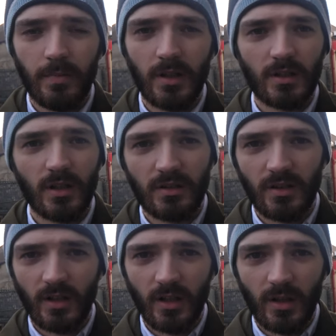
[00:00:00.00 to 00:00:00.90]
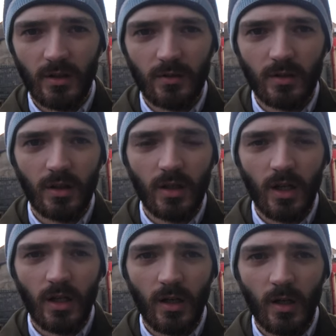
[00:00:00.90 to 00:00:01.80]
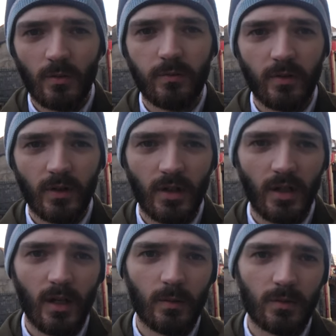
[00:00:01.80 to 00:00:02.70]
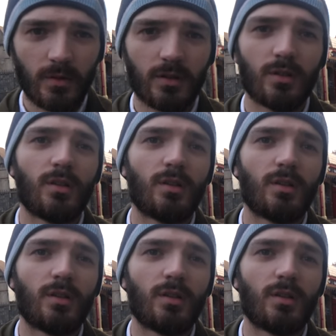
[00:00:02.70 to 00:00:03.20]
Build it as I go, and hopefully I will,